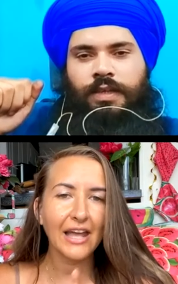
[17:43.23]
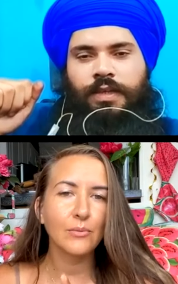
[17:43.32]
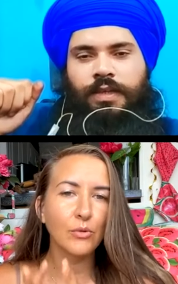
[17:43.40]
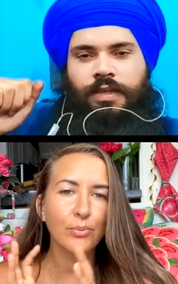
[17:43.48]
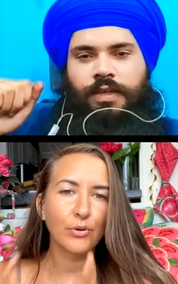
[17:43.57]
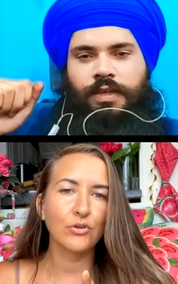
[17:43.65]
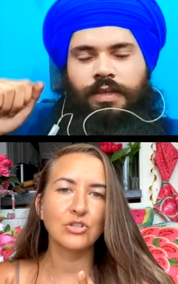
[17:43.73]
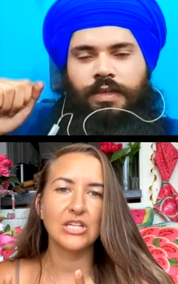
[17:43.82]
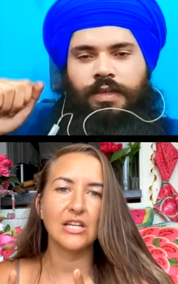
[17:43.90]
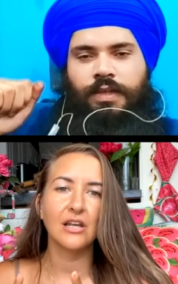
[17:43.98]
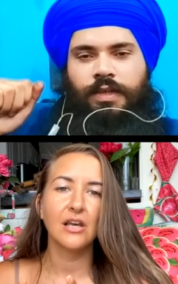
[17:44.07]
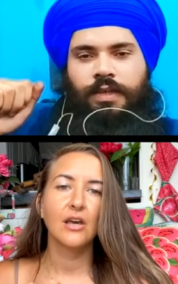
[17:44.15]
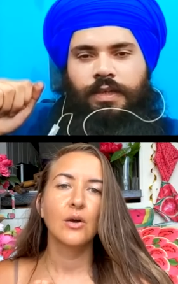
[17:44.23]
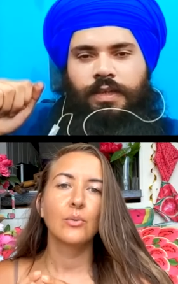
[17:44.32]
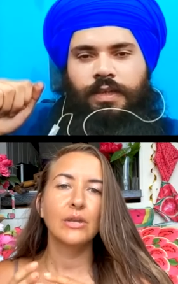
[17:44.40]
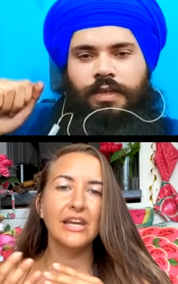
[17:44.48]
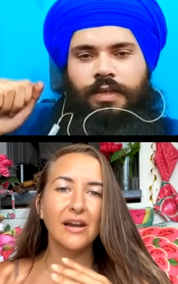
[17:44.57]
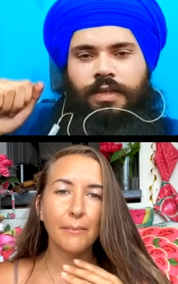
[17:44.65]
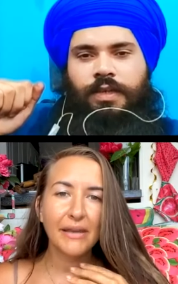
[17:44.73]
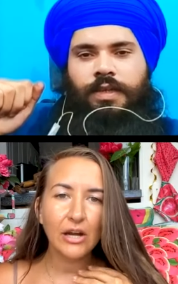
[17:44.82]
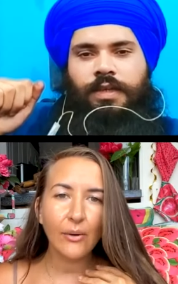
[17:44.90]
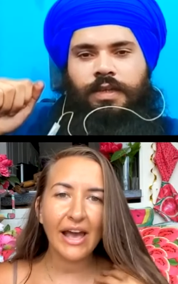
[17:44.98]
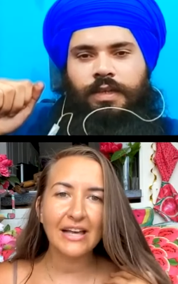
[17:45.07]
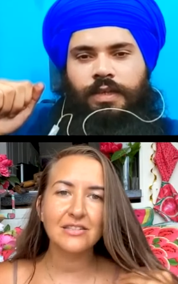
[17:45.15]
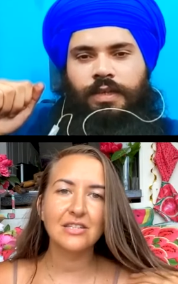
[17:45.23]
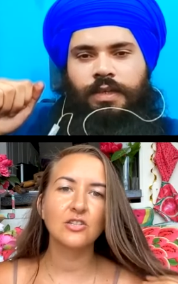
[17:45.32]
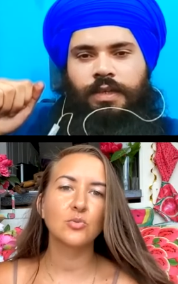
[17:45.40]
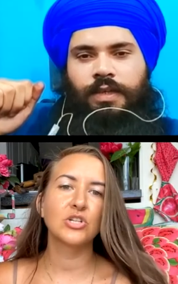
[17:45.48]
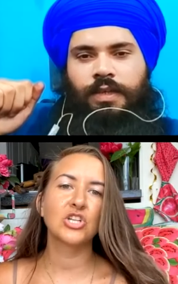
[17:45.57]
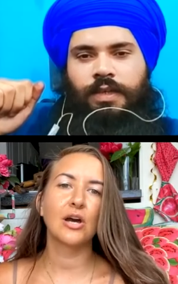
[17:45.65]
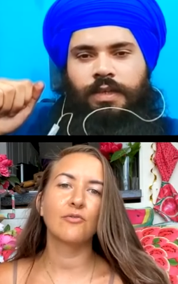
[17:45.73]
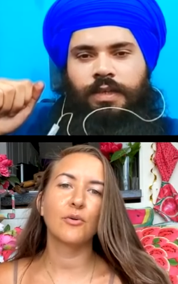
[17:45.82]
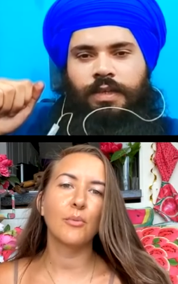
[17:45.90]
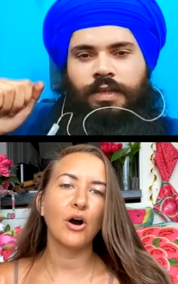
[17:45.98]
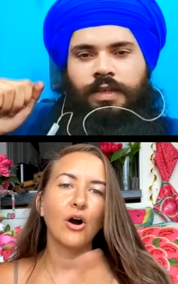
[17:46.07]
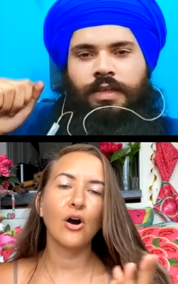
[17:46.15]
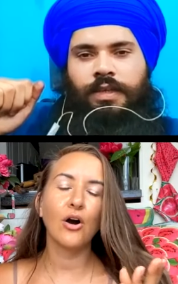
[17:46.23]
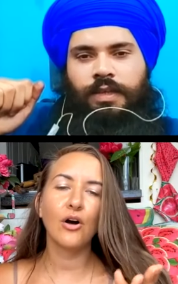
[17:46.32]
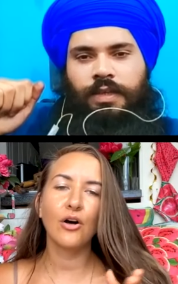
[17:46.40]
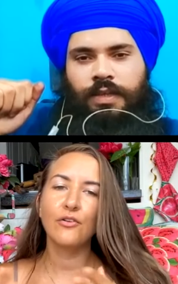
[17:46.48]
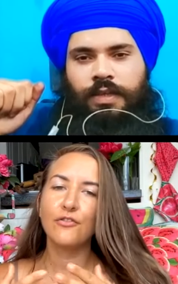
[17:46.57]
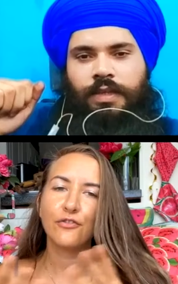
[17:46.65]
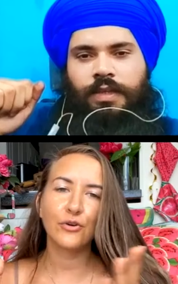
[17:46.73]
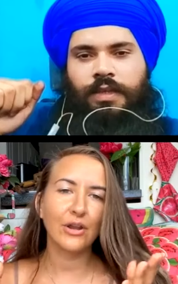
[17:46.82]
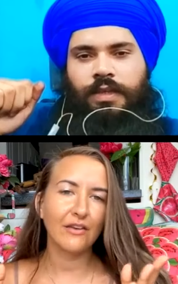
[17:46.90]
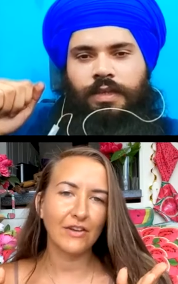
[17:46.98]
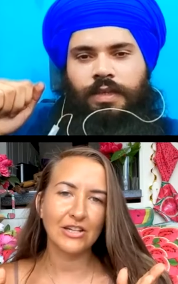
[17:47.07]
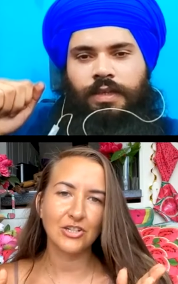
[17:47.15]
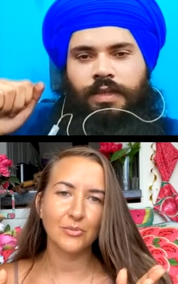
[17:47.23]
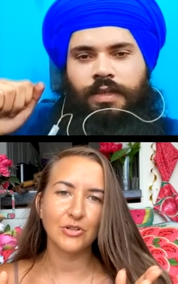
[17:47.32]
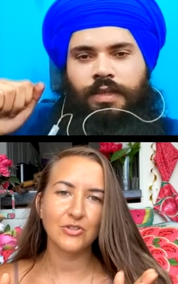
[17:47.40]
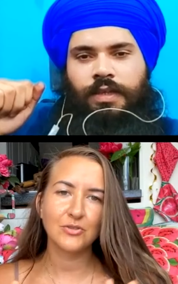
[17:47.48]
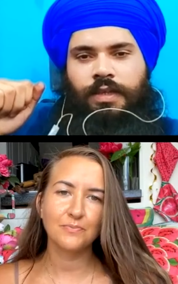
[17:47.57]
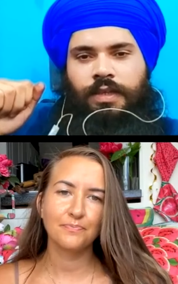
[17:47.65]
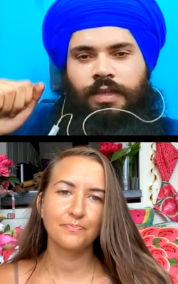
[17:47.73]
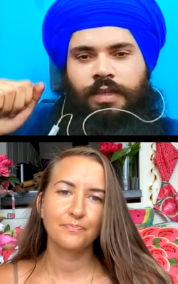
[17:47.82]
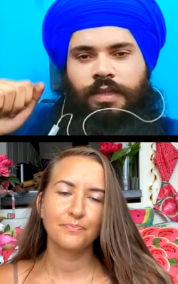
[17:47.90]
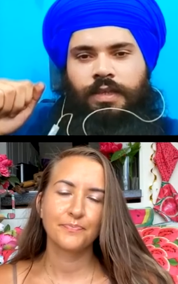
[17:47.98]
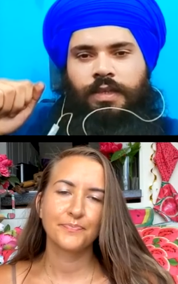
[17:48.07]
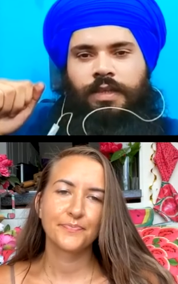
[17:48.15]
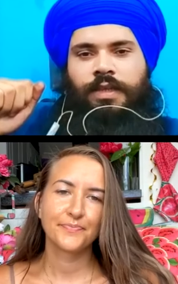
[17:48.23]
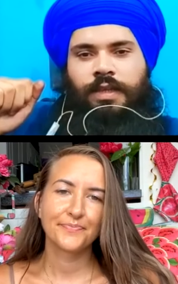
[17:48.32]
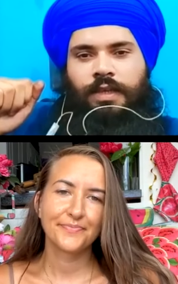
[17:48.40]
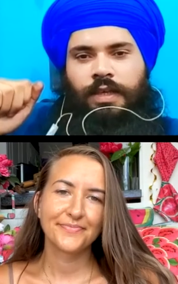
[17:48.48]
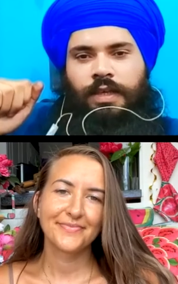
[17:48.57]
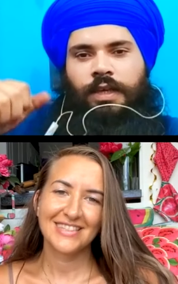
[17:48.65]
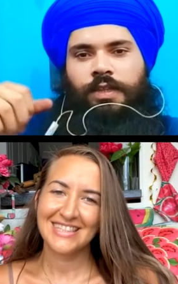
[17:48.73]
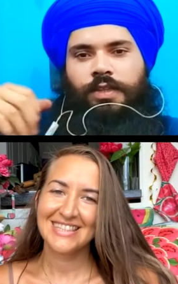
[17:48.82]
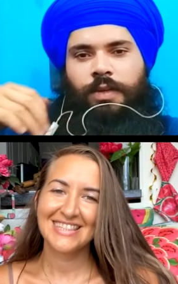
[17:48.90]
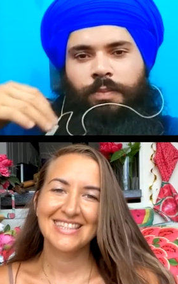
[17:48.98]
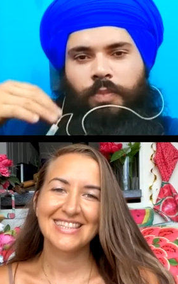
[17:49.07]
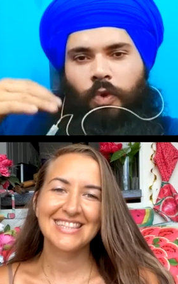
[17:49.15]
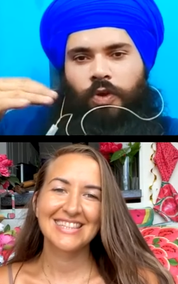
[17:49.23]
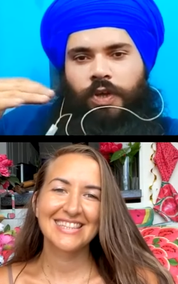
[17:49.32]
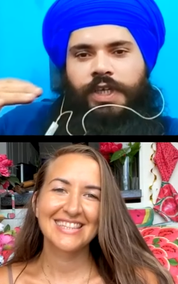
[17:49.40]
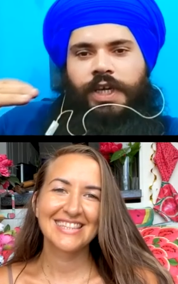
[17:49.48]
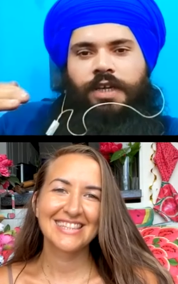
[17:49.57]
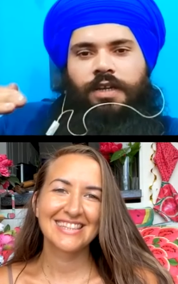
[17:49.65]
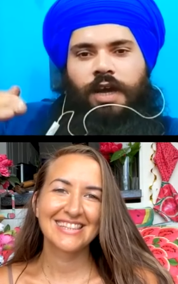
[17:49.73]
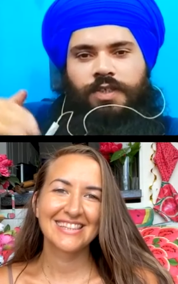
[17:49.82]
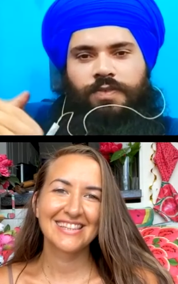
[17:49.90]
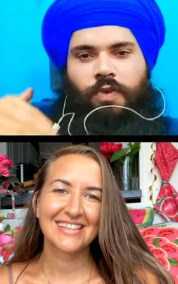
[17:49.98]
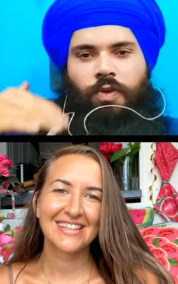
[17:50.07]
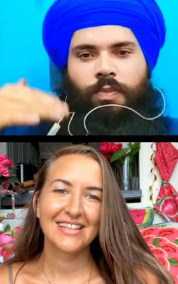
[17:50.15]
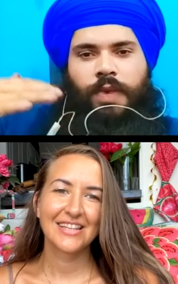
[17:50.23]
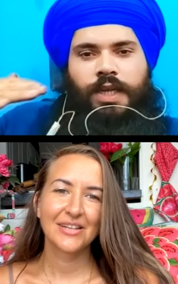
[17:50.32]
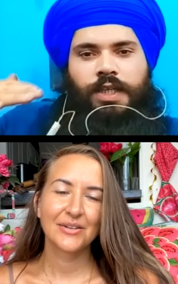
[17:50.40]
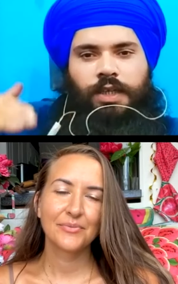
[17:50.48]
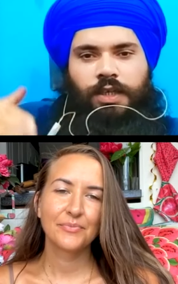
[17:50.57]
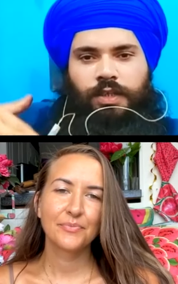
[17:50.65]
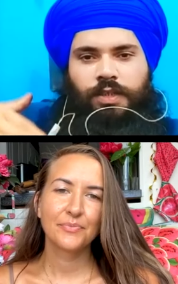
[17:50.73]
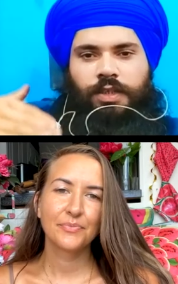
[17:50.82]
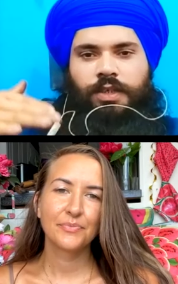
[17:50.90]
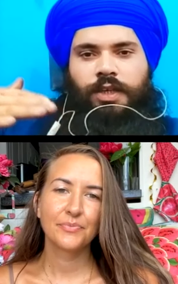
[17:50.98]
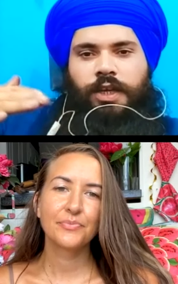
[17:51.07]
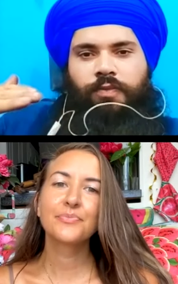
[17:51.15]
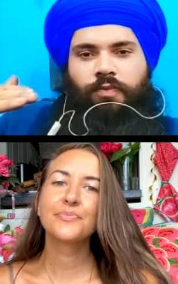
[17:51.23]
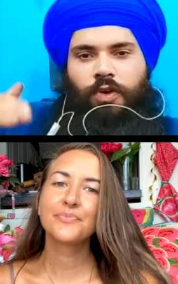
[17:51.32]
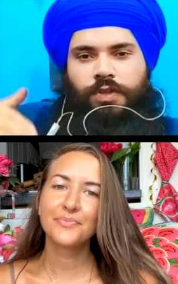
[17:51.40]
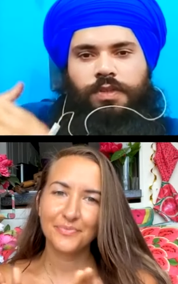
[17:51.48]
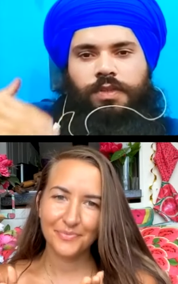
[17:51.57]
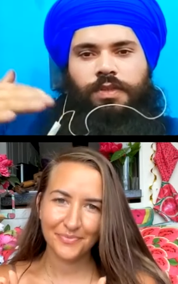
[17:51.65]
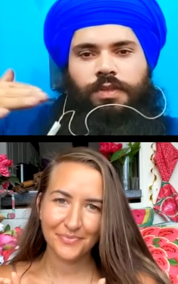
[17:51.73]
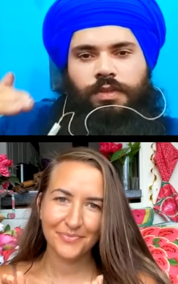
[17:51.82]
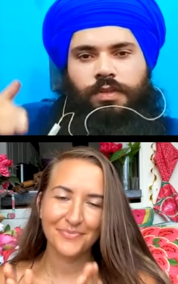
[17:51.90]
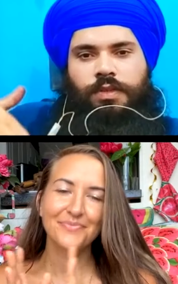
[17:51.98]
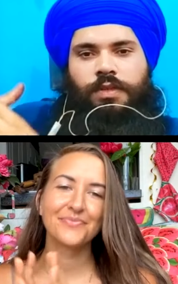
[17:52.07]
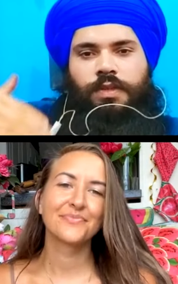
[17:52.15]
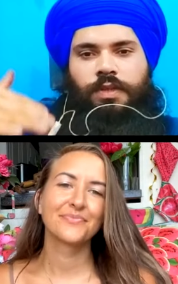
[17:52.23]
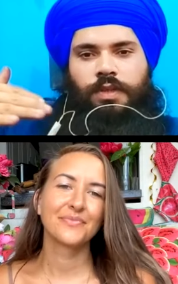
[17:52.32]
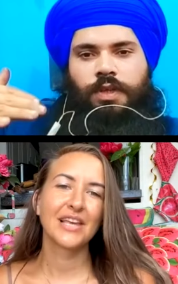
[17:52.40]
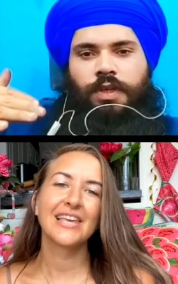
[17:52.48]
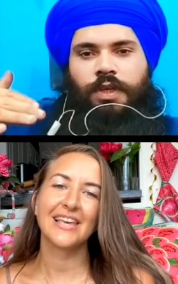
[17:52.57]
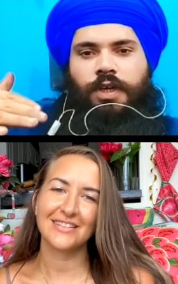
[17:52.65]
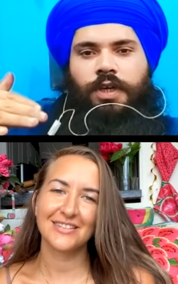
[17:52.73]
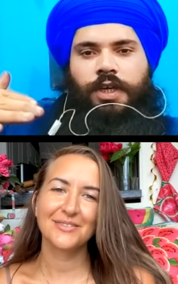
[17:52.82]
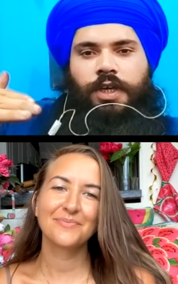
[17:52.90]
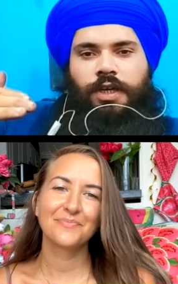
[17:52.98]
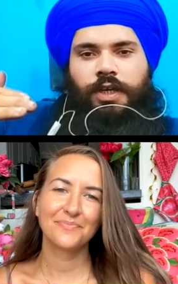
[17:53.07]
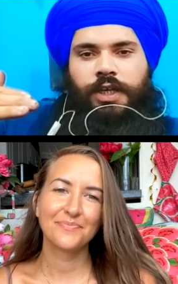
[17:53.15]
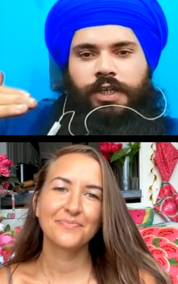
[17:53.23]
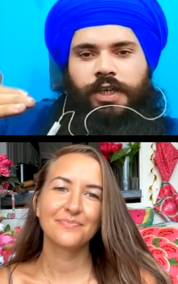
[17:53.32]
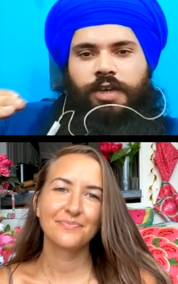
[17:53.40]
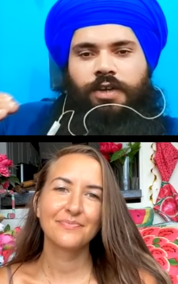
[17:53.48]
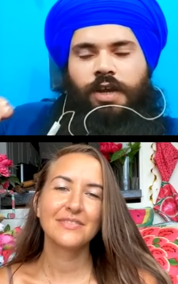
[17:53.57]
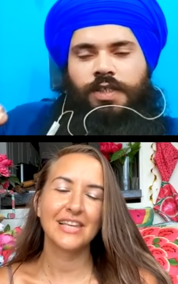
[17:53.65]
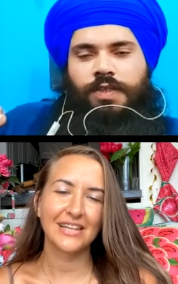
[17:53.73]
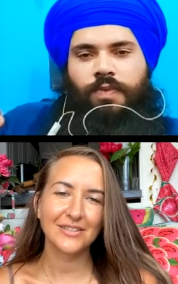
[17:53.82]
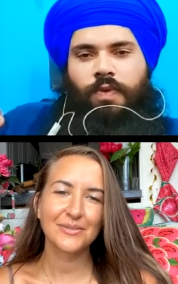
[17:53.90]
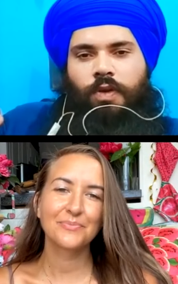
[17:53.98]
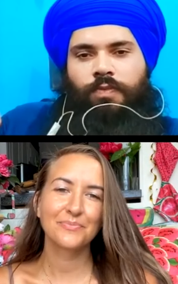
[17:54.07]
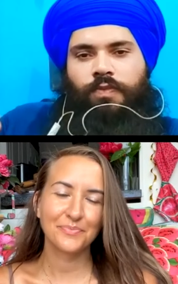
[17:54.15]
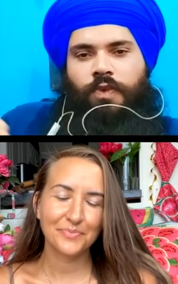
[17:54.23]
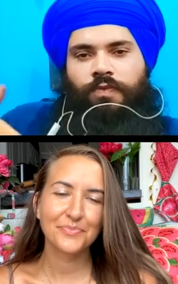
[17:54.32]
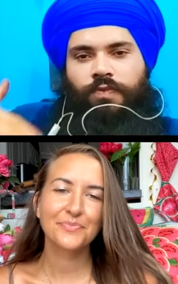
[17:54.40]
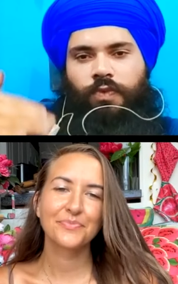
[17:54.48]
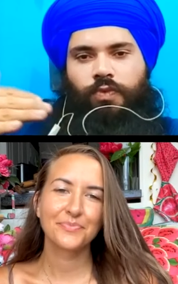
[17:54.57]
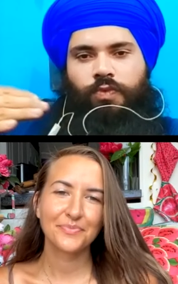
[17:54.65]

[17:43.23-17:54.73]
Speaker 1: animal protein. We need amino acids, which come from all fruit and vegetables.
Speaker 2: The body can transform anything it wants. Uh, yeah, it can transform from